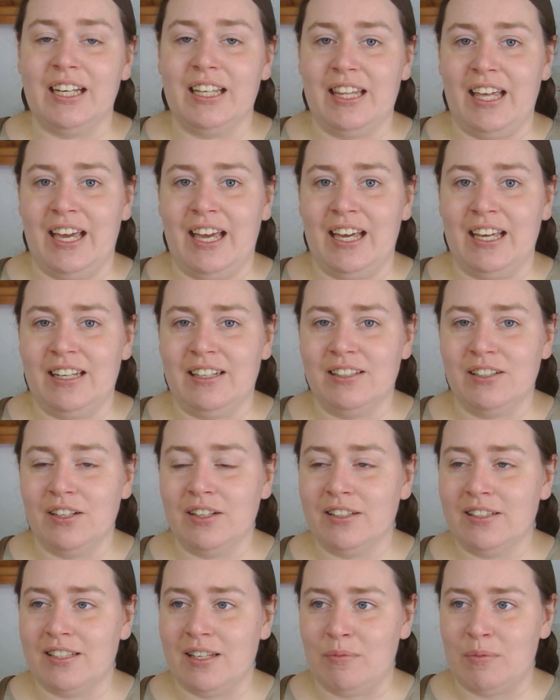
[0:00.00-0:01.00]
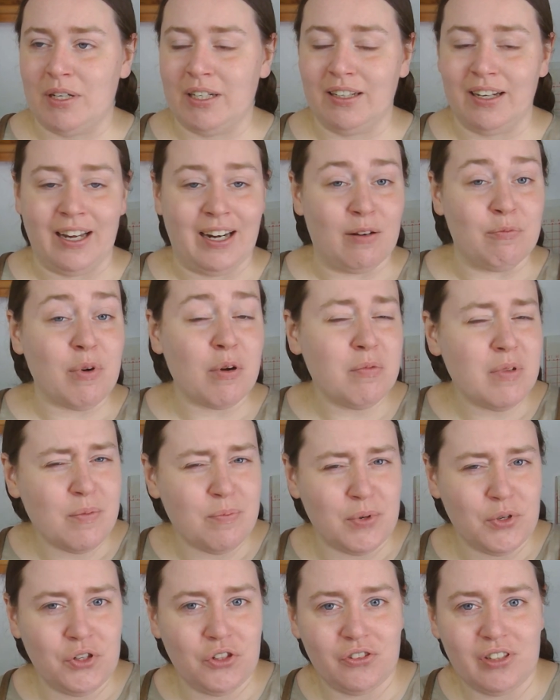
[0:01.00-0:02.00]
They had someone, and I'm probably
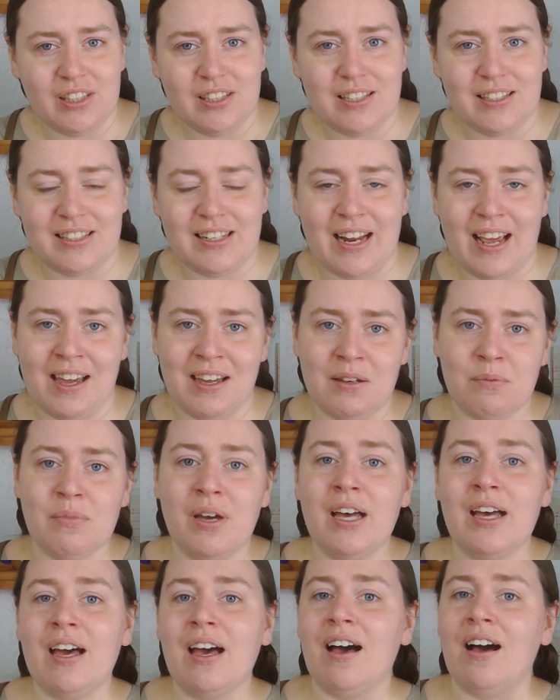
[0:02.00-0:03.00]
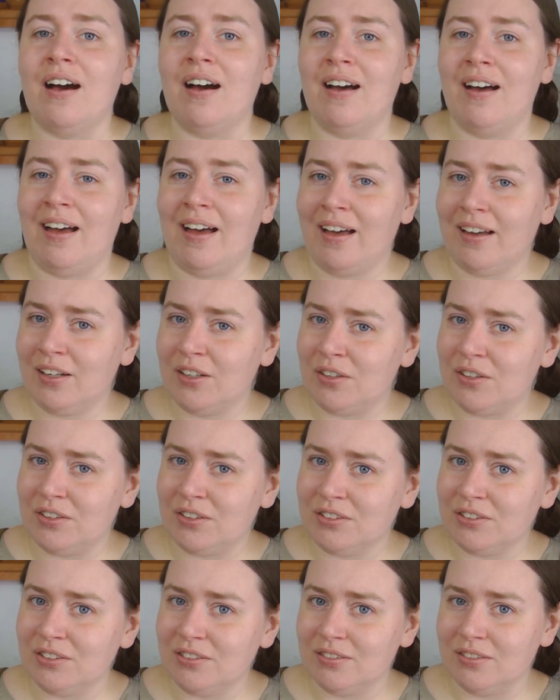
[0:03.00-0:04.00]
butchering this name,
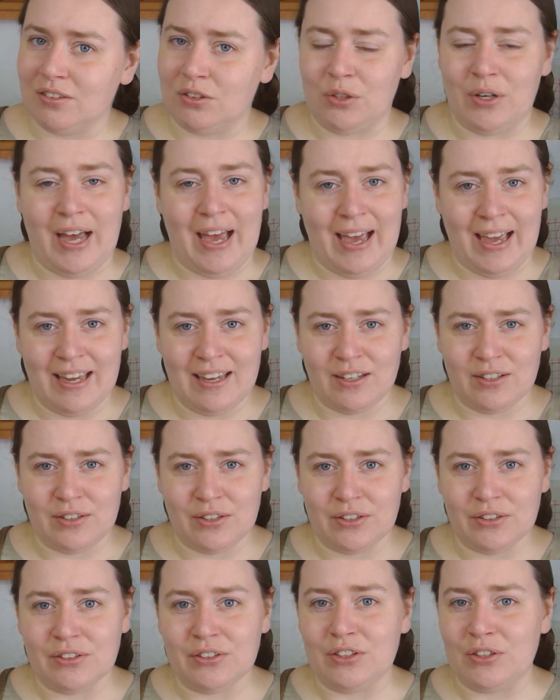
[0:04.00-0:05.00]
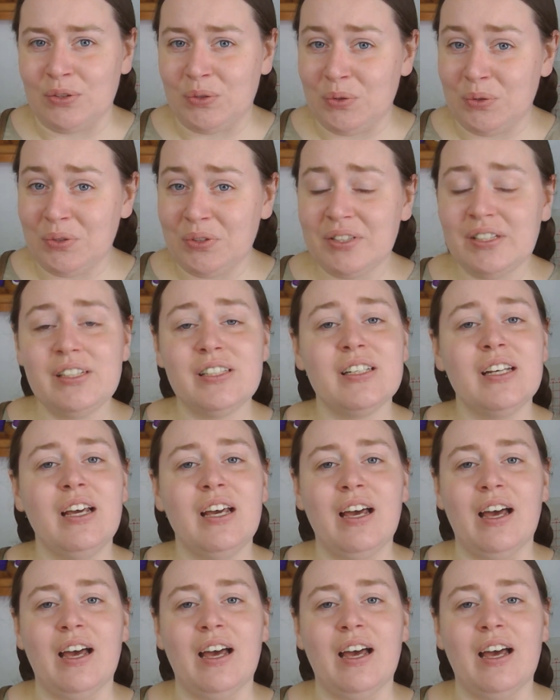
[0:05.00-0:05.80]
Hakon the Good.